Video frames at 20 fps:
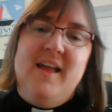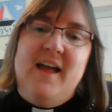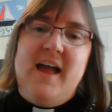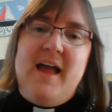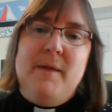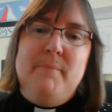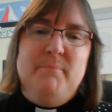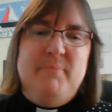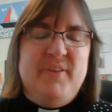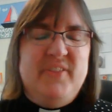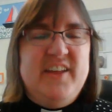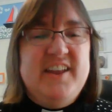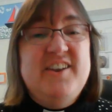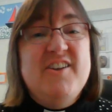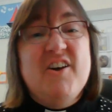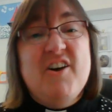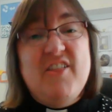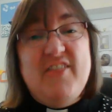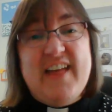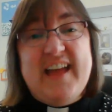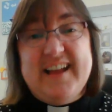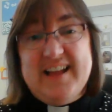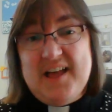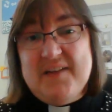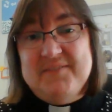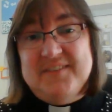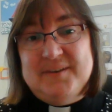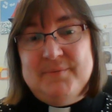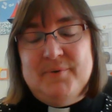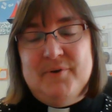But they're not that
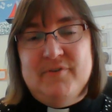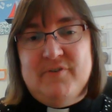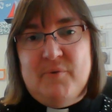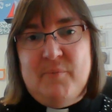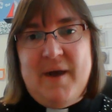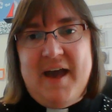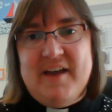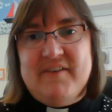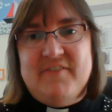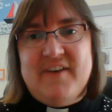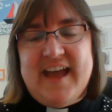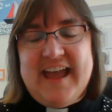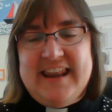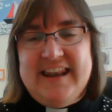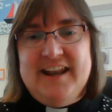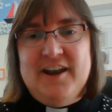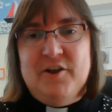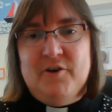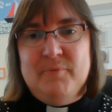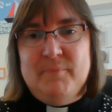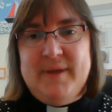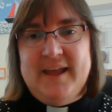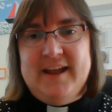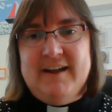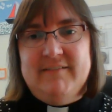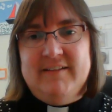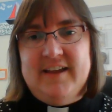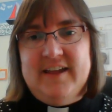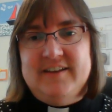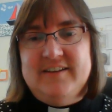comfortable for wear for any long
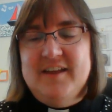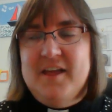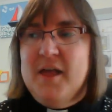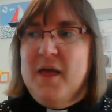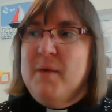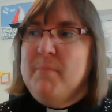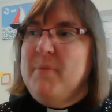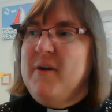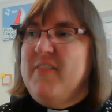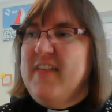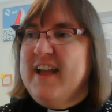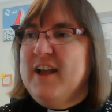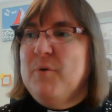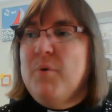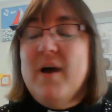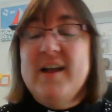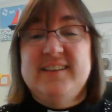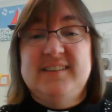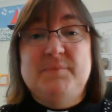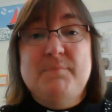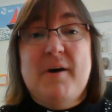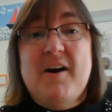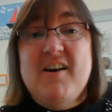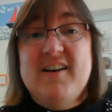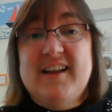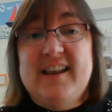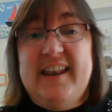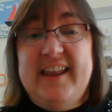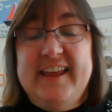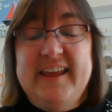period. But they're quite
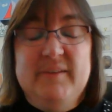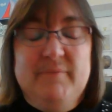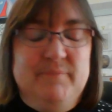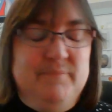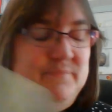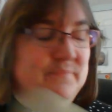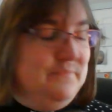sparkly.